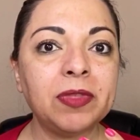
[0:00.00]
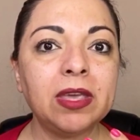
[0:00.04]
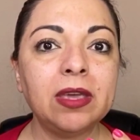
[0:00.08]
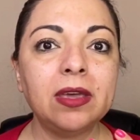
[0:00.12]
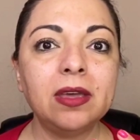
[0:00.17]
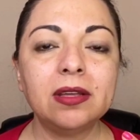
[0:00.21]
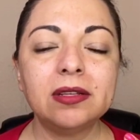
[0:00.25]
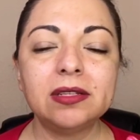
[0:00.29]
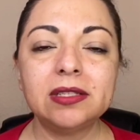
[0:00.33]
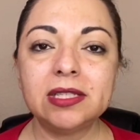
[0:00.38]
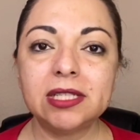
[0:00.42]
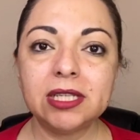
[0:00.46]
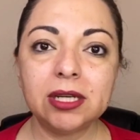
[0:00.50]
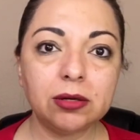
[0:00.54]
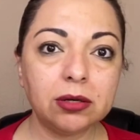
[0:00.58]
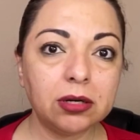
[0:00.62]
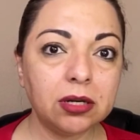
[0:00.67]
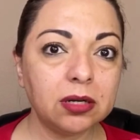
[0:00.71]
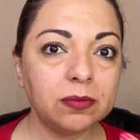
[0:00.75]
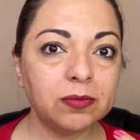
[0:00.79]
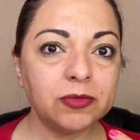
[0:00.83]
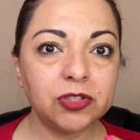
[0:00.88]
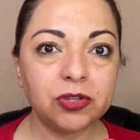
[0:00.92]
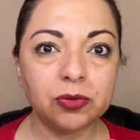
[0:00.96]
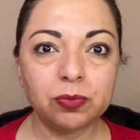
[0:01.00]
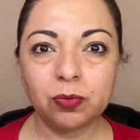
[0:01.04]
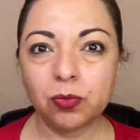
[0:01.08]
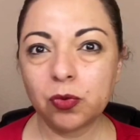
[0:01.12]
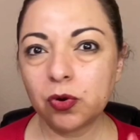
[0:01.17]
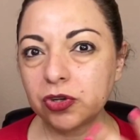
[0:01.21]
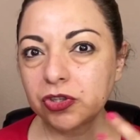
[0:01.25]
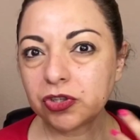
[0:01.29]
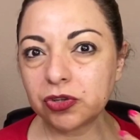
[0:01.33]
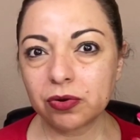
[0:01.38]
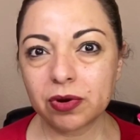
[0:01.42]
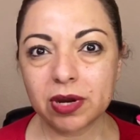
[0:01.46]
serums, your
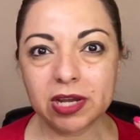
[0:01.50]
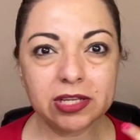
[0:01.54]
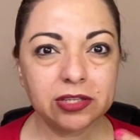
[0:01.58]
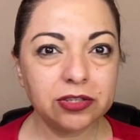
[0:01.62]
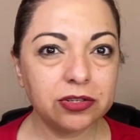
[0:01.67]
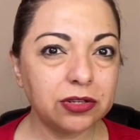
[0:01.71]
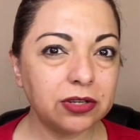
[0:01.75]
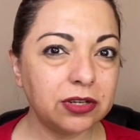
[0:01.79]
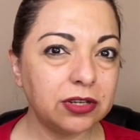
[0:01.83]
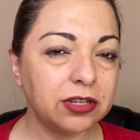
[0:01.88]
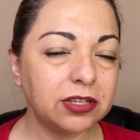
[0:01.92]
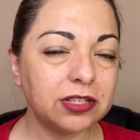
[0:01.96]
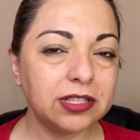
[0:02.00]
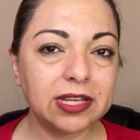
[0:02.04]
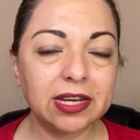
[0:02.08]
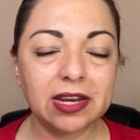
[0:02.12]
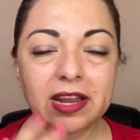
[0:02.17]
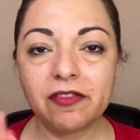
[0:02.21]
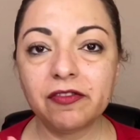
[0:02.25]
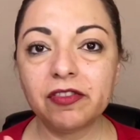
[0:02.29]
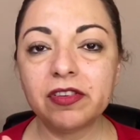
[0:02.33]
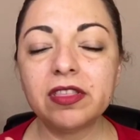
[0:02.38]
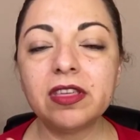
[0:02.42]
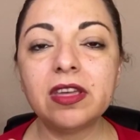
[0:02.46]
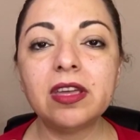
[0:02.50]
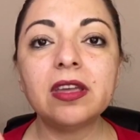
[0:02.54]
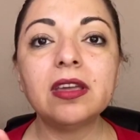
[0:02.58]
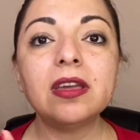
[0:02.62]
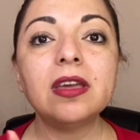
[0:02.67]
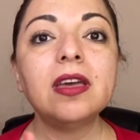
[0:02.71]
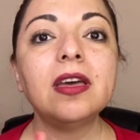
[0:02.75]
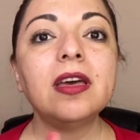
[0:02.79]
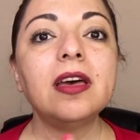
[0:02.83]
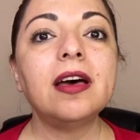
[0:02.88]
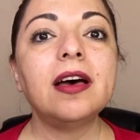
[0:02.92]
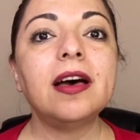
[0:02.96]
moisturizers and everything.
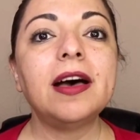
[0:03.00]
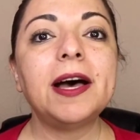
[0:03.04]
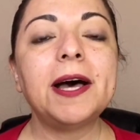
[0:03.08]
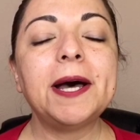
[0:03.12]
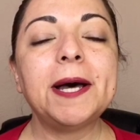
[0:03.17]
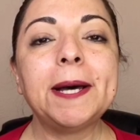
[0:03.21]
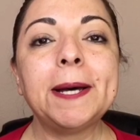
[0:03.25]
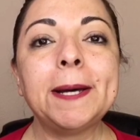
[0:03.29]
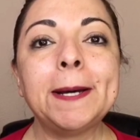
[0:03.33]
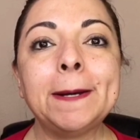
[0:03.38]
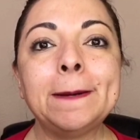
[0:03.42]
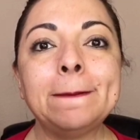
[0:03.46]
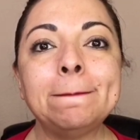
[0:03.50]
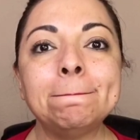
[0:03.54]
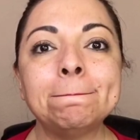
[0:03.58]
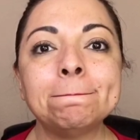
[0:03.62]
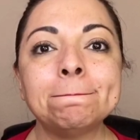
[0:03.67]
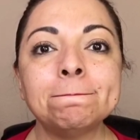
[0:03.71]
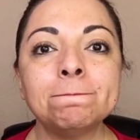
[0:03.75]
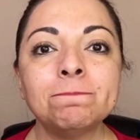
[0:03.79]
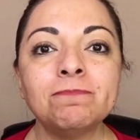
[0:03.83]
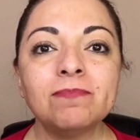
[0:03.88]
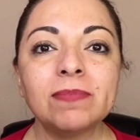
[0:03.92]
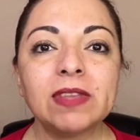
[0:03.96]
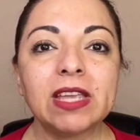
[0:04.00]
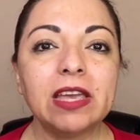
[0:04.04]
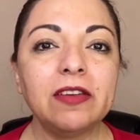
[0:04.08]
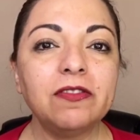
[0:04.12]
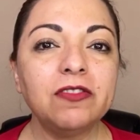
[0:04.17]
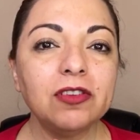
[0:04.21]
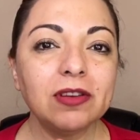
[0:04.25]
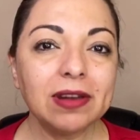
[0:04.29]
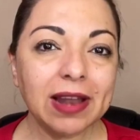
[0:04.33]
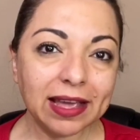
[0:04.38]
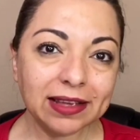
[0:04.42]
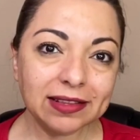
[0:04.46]
If you
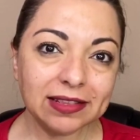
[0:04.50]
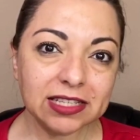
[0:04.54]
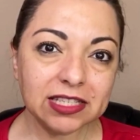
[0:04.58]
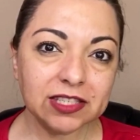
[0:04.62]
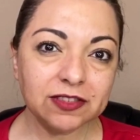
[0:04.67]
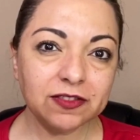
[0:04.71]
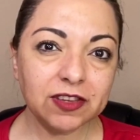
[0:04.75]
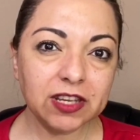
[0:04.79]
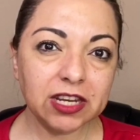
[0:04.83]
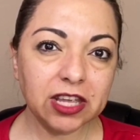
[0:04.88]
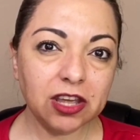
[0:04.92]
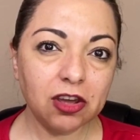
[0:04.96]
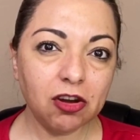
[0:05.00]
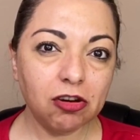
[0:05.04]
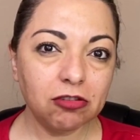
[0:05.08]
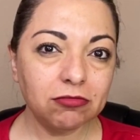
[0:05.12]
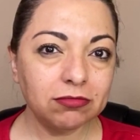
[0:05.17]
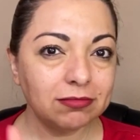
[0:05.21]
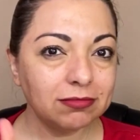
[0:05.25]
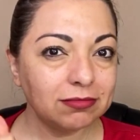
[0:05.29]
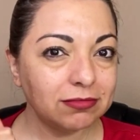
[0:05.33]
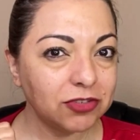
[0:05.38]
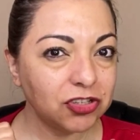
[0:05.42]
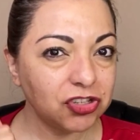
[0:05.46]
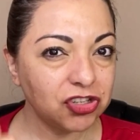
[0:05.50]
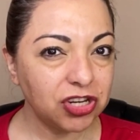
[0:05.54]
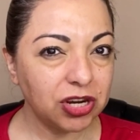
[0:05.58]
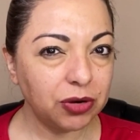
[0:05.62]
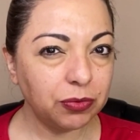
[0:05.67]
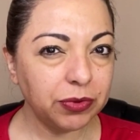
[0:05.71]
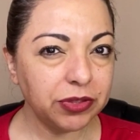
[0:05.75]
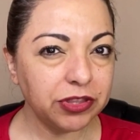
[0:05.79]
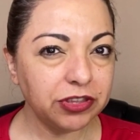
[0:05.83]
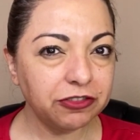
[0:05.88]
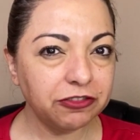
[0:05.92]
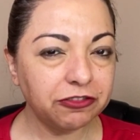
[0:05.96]
like this video, share with
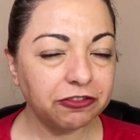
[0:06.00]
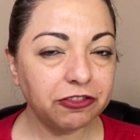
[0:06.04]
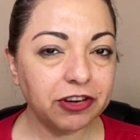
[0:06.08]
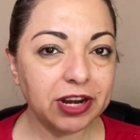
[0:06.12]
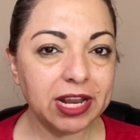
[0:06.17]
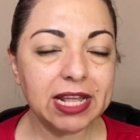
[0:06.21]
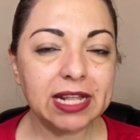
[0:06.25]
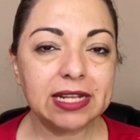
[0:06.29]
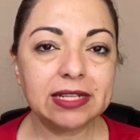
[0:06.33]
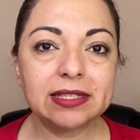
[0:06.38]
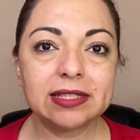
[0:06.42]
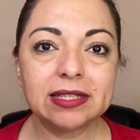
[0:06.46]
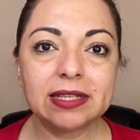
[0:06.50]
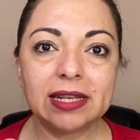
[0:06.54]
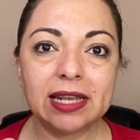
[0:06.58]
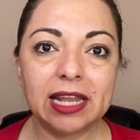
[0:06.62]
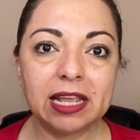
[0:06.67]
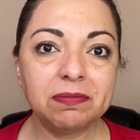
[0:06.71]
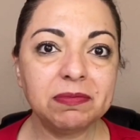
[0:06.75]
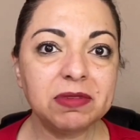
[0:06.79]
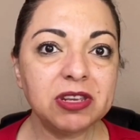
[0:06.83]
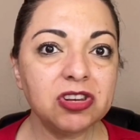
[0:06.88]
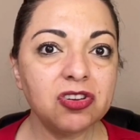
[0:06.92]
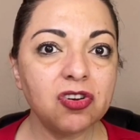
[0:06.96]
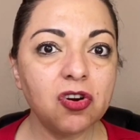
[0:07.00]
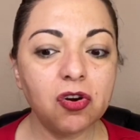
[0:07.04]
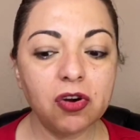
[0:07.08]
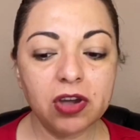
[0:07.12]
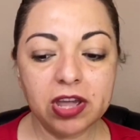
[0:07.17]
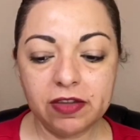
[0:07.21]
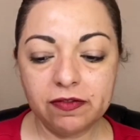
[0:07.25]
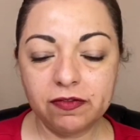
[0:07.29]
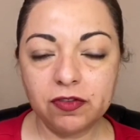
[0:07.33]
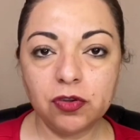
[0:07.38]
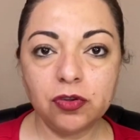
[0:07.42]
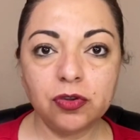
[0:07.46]
your friends. Let me know
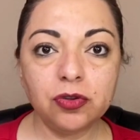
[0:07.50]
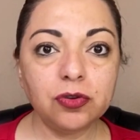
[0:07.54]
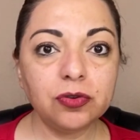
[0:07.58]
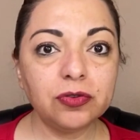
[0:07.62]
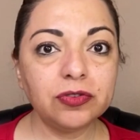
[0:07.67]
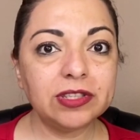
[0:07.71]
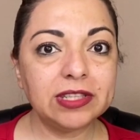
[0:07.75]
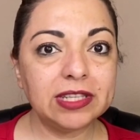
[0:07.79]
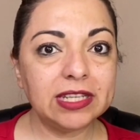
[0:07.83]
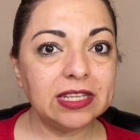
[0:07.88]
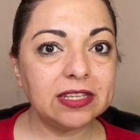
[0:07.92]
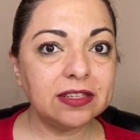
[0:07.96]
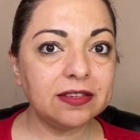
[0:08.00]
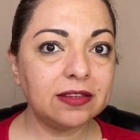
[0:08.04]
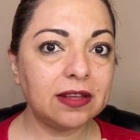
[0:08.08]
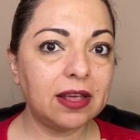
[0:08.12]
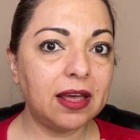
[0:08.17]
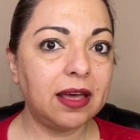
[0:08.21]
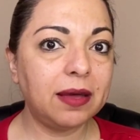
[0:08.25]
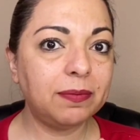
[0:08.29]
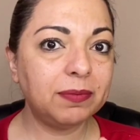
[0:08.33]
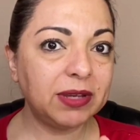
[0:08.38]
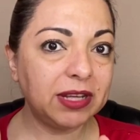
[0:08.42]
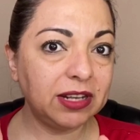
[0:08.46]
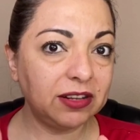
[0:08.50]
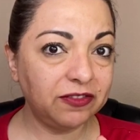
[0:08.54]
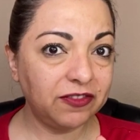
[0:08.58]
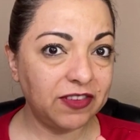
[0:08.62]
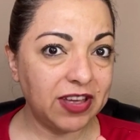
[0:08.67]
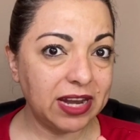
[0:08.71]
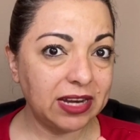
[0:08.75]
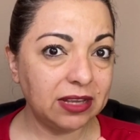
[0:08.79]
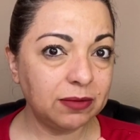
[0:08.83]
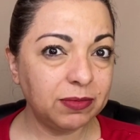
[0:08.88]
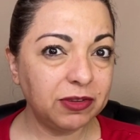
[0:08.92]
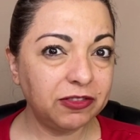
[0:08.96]
if you use this
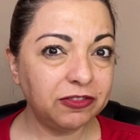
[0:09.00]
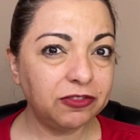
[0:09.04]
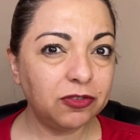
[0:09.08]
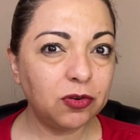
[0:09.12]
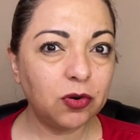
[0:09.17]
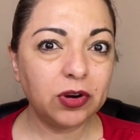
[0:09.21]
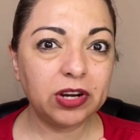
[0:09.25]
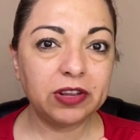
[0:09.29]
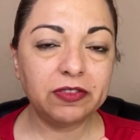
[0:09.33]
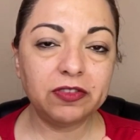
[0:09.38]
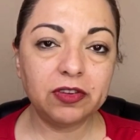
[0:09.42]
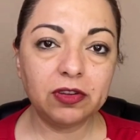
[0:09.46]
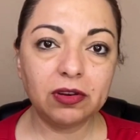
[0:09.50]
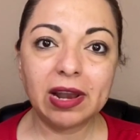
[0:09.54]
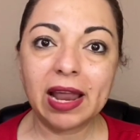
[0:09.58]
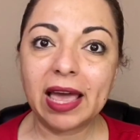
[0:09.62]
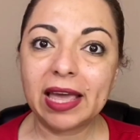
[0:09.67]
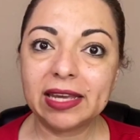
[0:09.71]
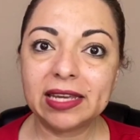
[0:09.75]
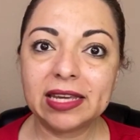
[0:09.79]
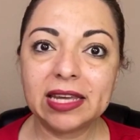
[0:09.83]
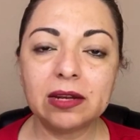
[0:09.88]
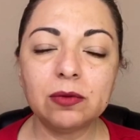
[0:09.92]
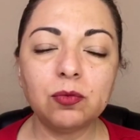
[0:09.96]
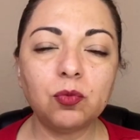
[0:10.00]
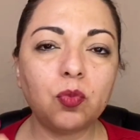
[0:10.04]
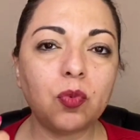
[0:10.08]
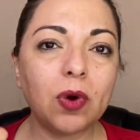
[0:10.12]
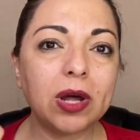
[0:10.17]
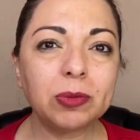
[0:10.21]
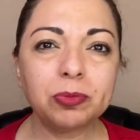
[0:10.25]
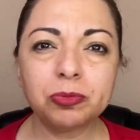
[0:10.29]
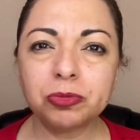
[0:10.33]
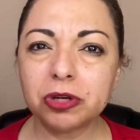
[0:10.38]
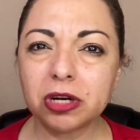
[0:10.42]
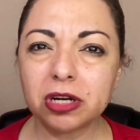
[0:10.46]
Galvanic before, if you like it,
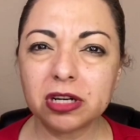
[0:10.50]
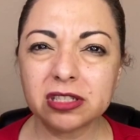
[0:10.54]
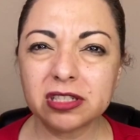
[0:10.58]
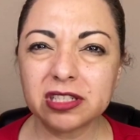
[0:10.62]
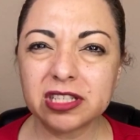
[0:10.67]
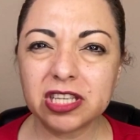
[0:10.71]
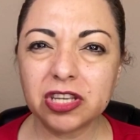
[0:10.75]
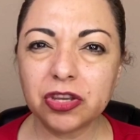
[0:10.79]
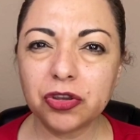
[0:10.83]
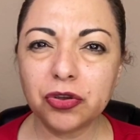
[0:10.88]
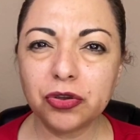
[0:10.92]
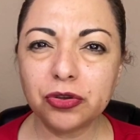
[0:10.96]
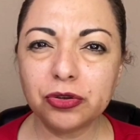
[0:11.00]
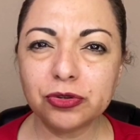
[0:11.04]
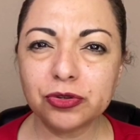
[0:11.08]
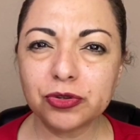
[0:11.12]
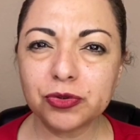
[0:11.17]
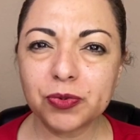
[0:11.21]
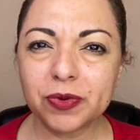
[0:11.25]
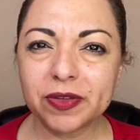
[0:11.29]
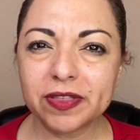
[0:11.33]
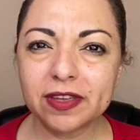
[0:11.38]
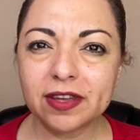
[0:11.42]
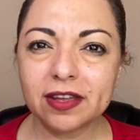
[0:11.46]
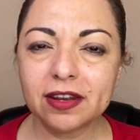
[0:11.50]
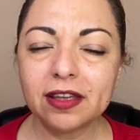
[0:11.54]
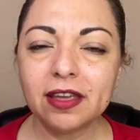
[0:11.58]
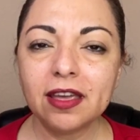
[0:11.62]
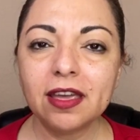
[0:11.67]
what products do you use with it,